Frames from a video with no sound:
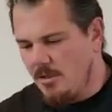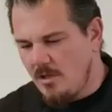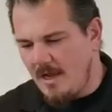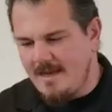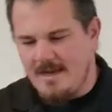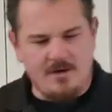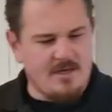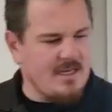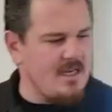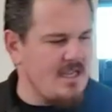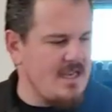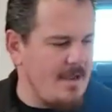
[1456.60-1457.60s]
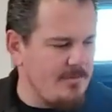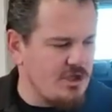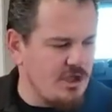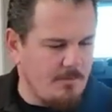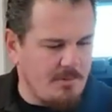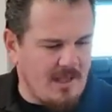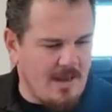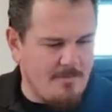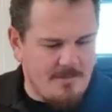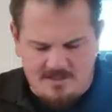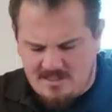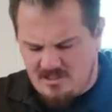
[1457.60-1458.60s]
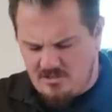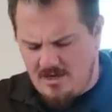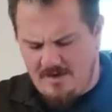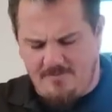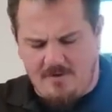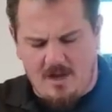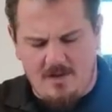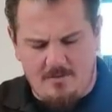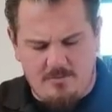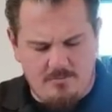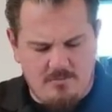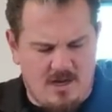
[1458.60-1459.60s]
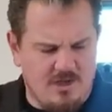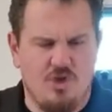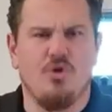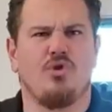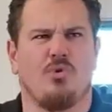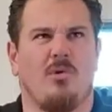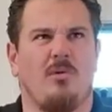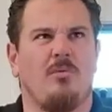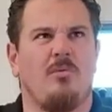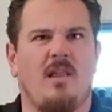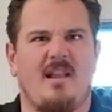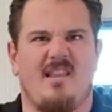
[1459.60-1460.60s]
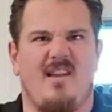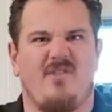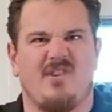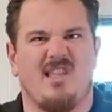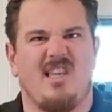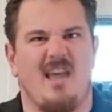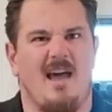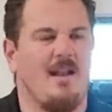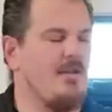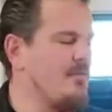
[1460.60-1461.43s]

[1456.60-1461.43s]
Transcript: Yep. I doubt it did any damage to the plane, but it's still kind of unusual. You like never see that.